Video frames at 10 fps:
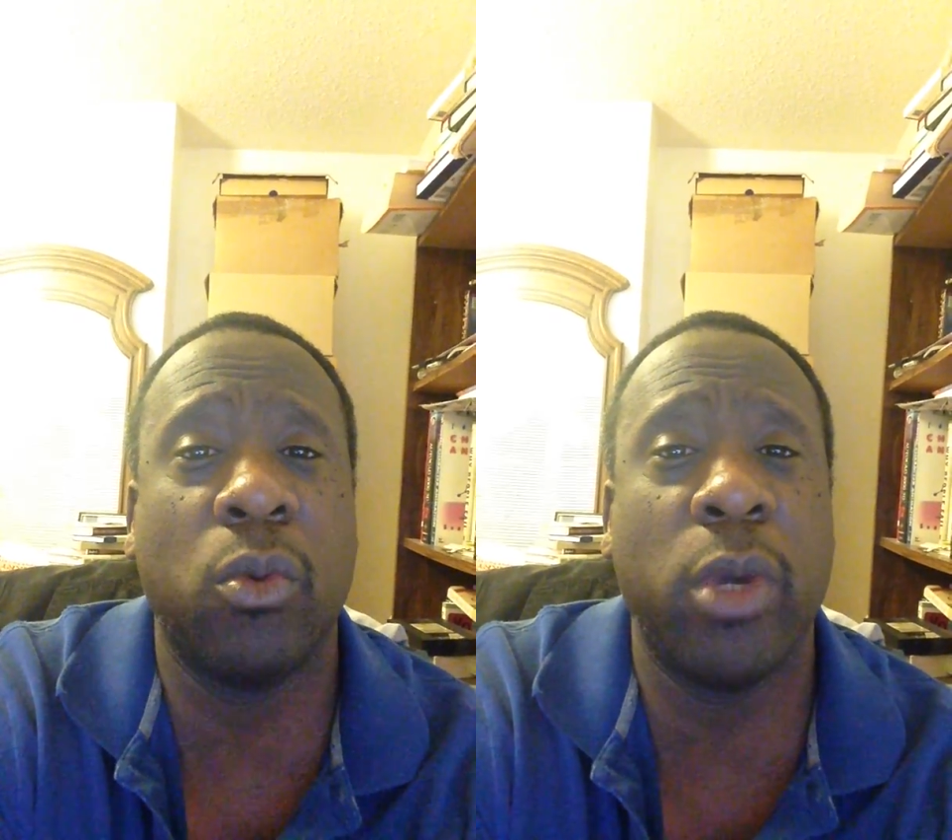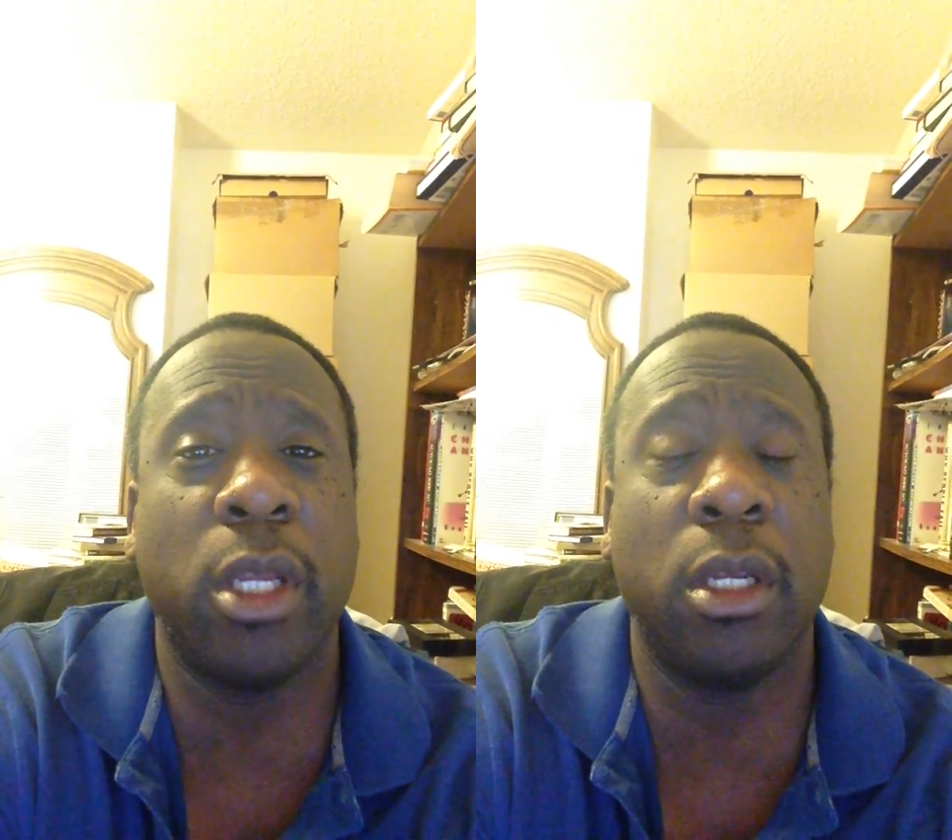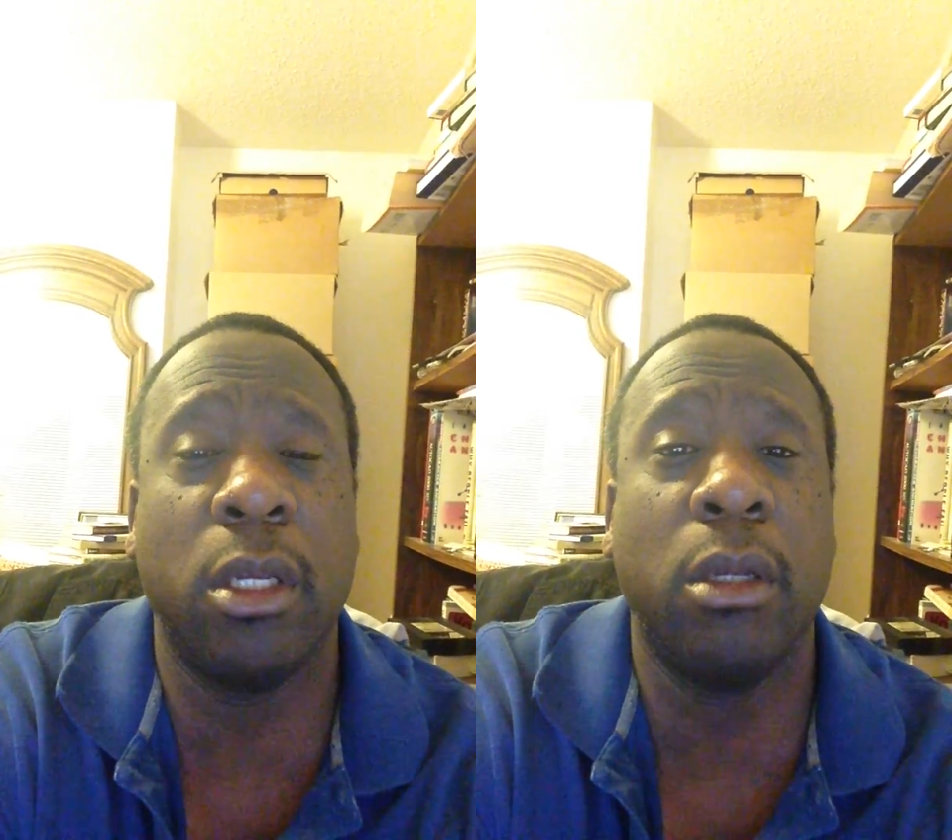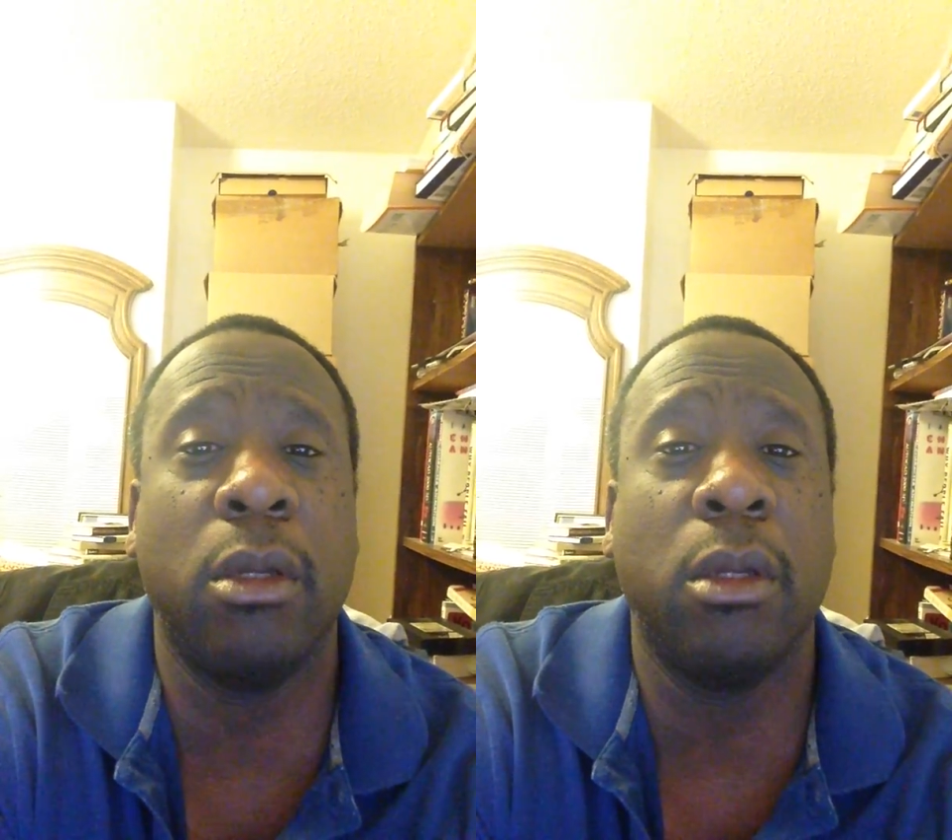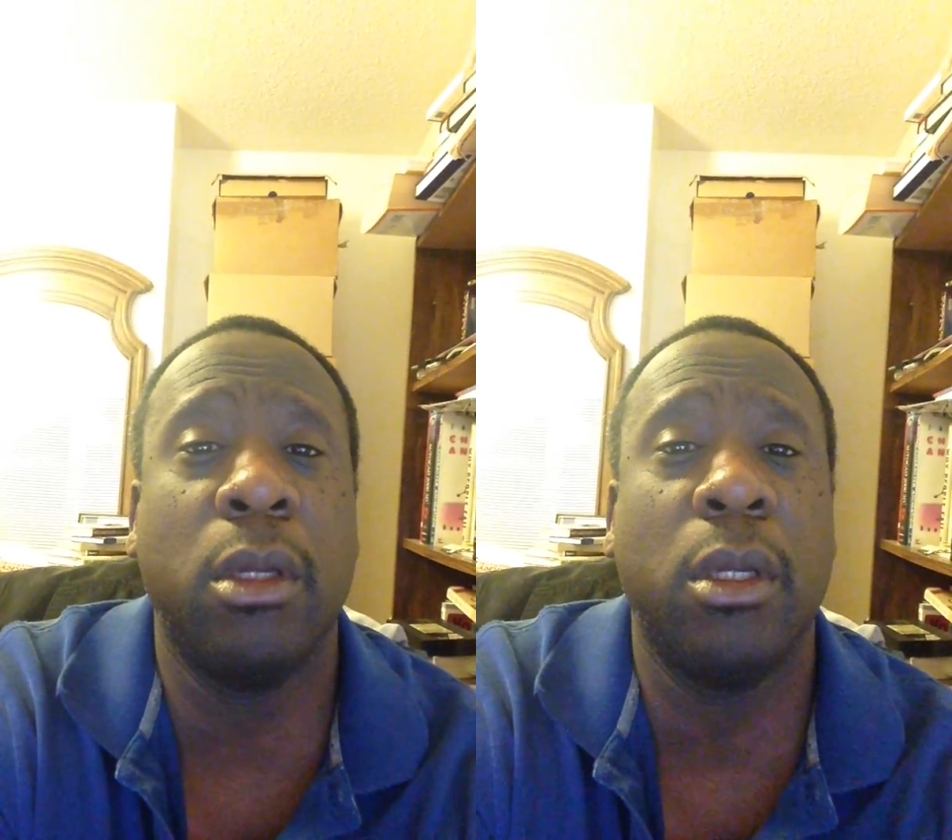win
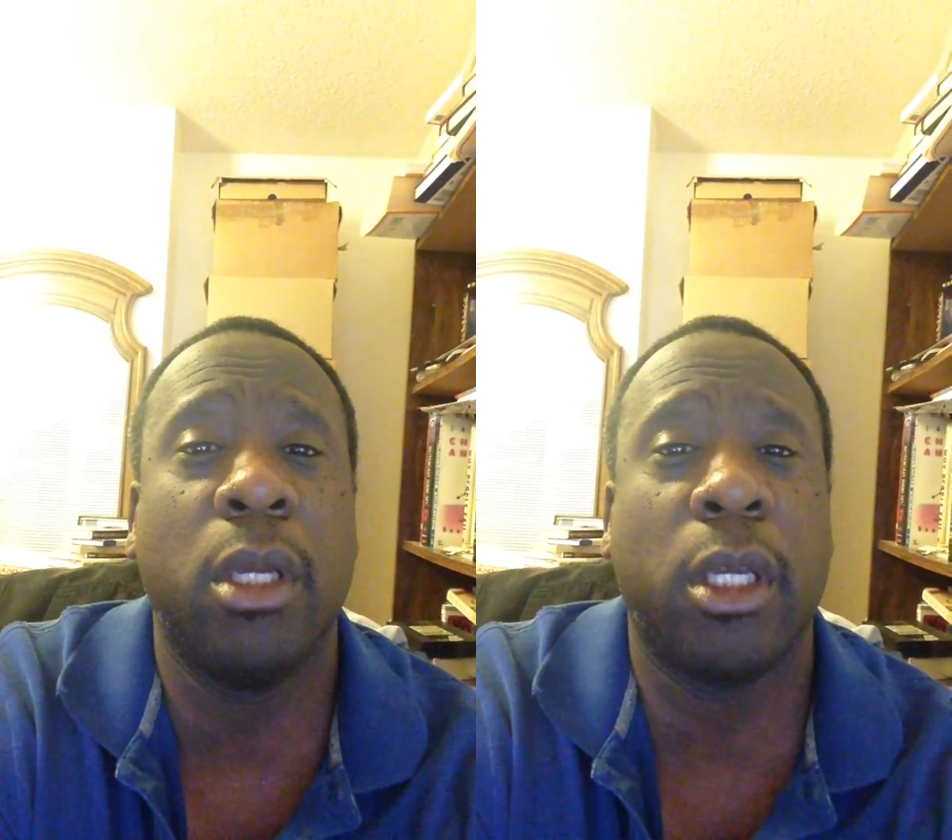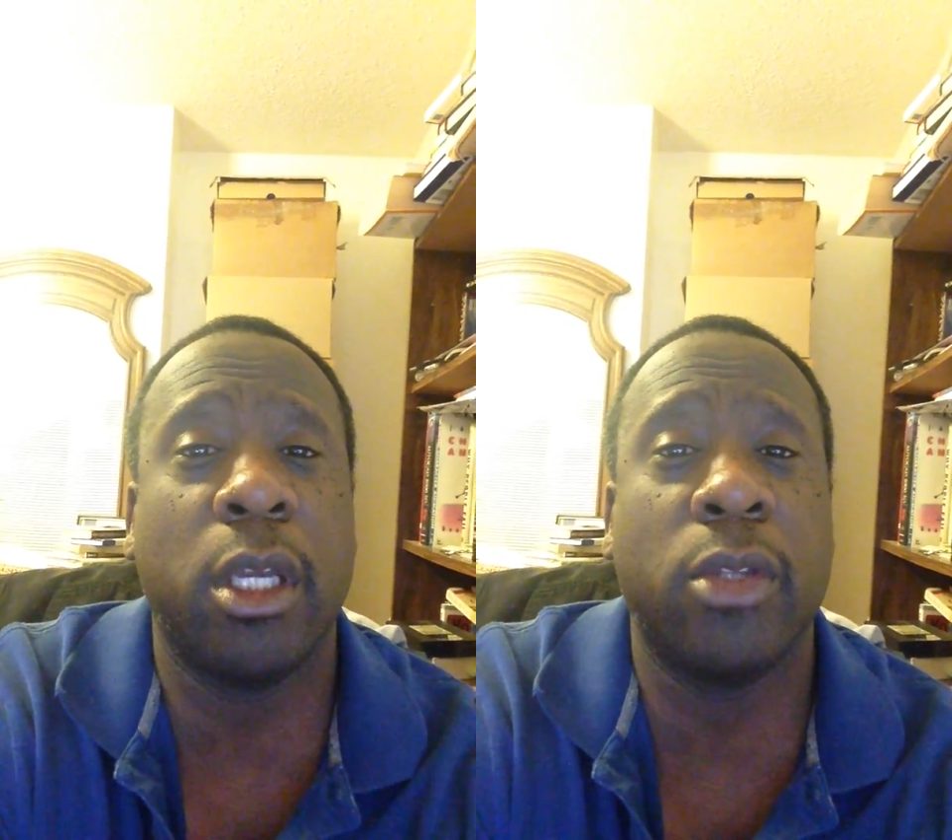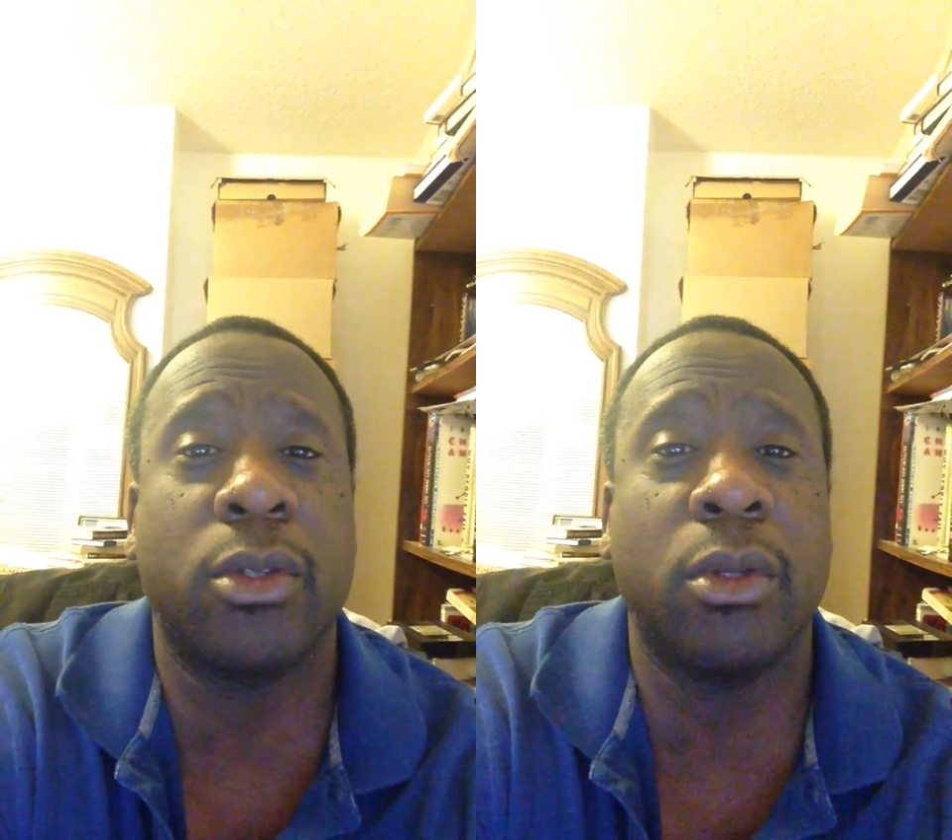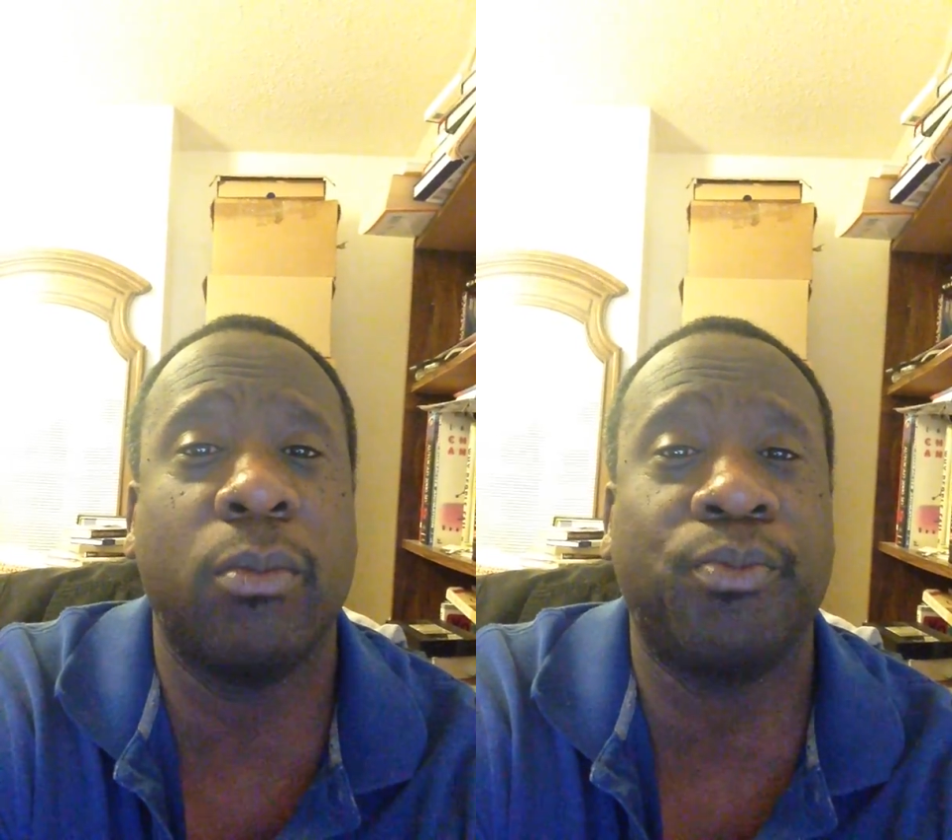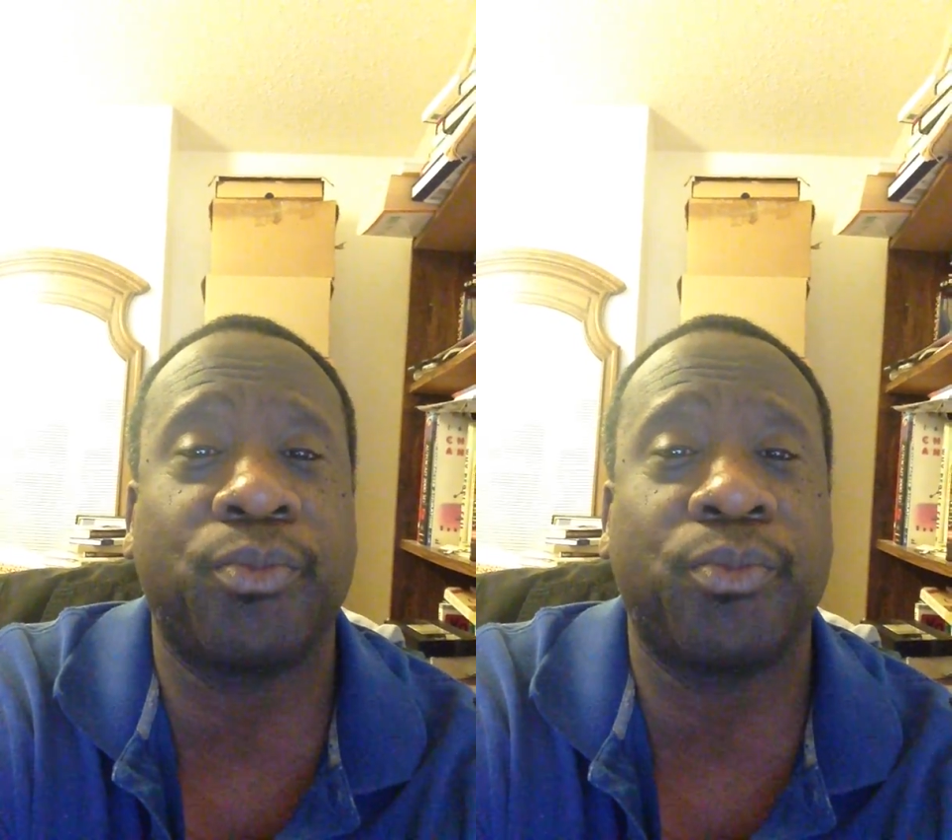against them.